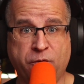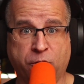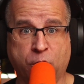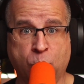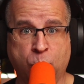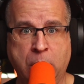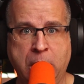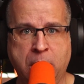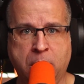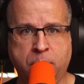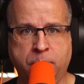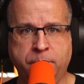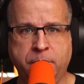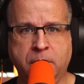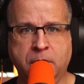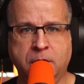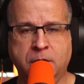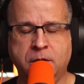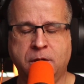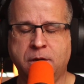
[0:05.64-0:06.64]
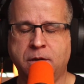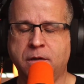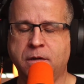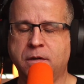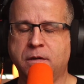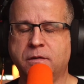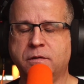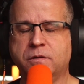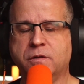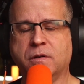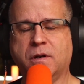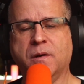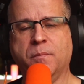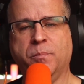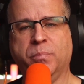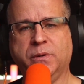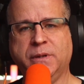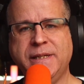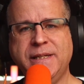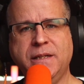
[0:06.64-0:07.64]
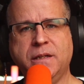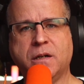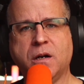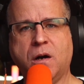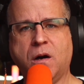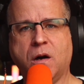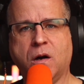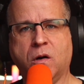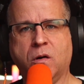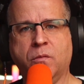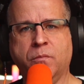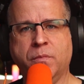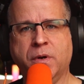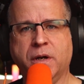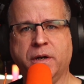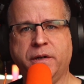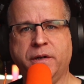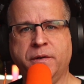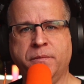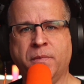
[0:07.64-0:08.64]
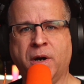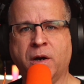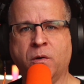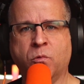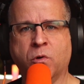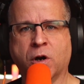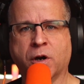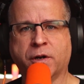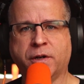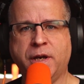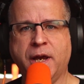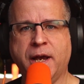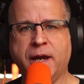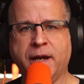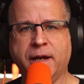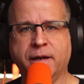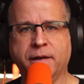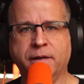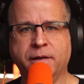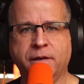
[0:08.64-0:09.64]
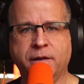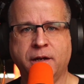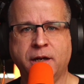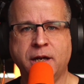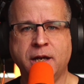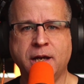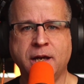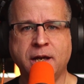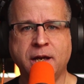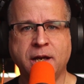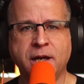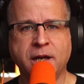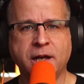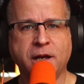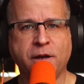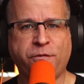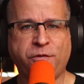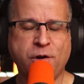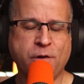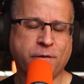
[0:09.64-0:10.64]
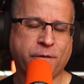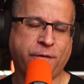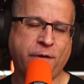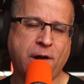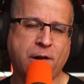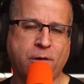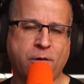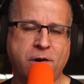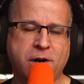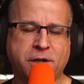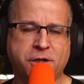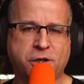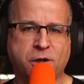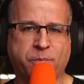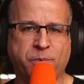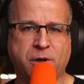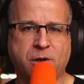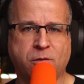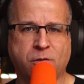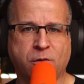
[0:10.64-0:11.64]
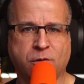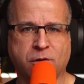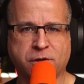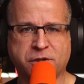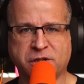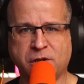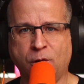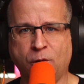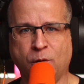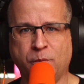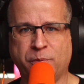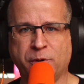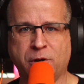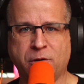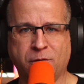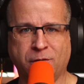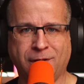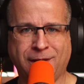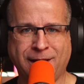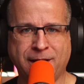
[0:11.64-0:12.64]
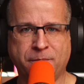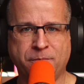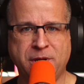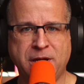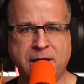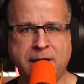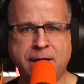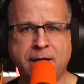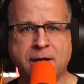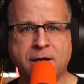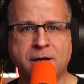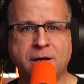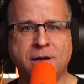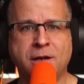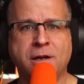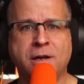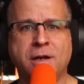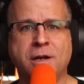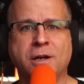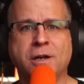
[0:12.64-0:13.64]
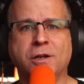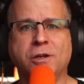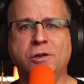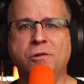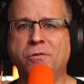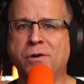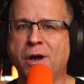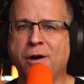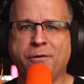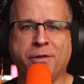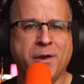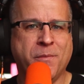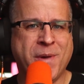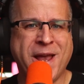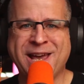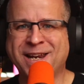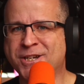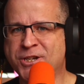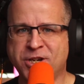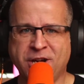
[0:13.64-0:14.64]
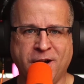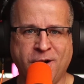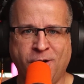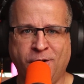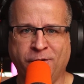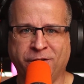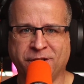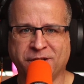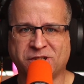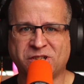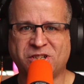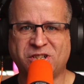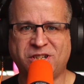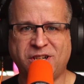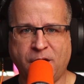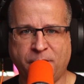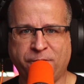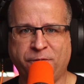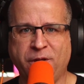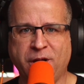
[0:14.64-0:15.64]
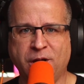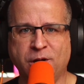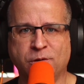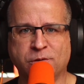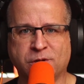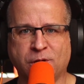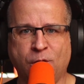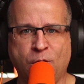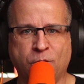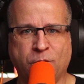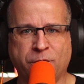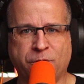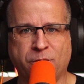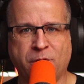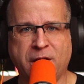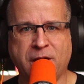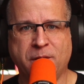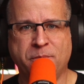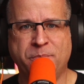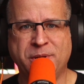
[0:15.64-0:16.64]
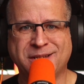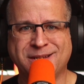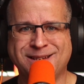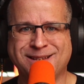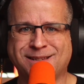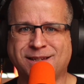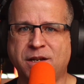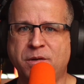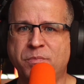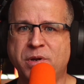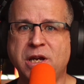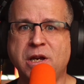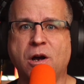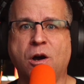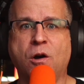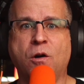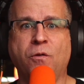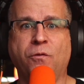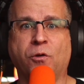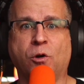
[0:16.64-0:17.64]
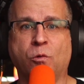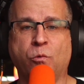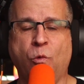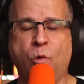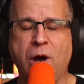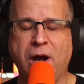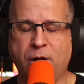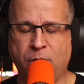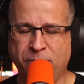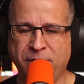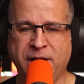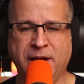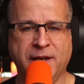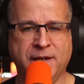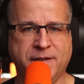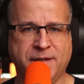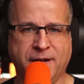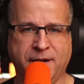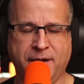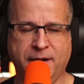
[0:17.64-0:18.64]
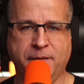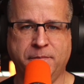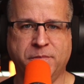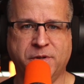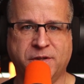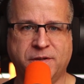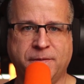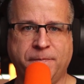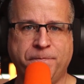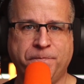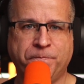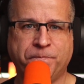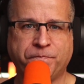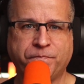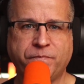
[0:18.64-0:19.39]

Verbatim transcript: overwhelm to complete calm in my workday. If you're a fellow entrepreneur, solopreneur like me, you know that managing all the stuff that goes along with running a business can be overwhelming at times.